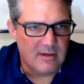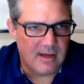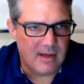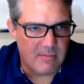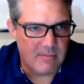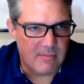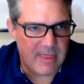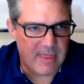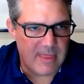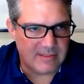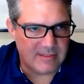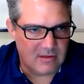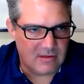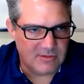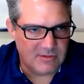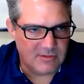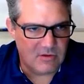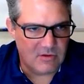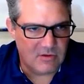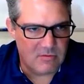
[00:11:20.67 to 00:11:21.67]
Um, that's
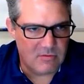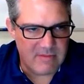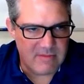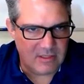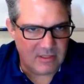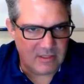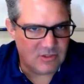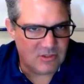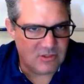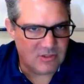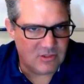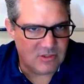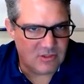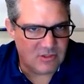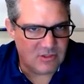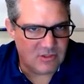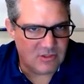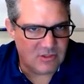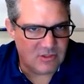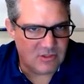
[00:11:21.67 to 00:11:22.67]
also means you have to have
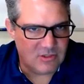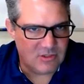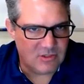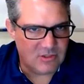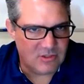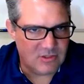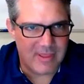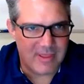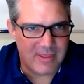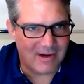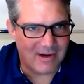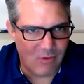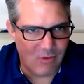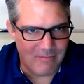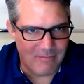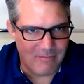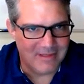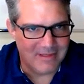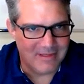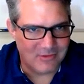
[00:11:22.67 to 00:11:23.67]
power to power that
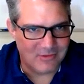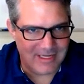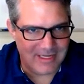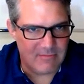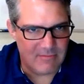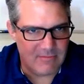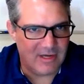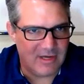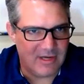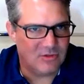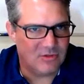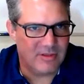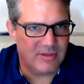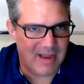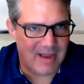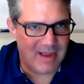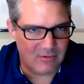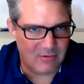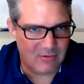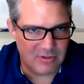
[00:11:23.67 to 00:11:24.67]
equipment. So I need to make sure
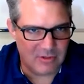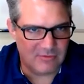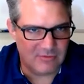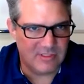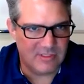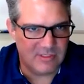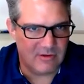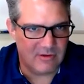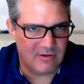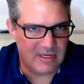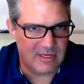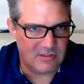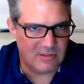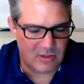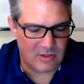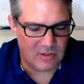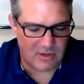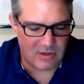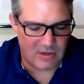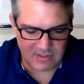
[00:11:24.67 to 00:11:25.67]
the power is resilient.
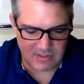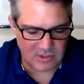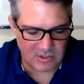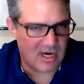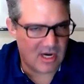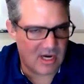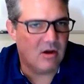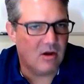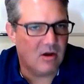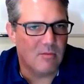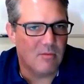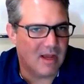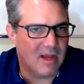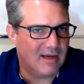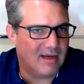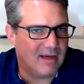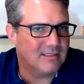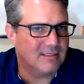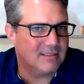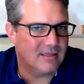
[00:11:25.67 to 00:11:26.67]
So you have to check all the
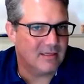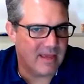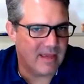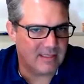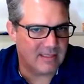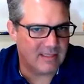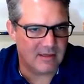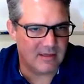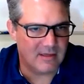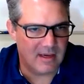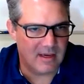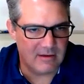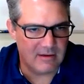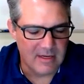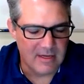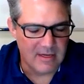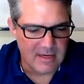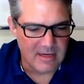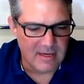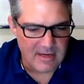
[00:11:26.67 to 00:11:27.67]
boxes on that side.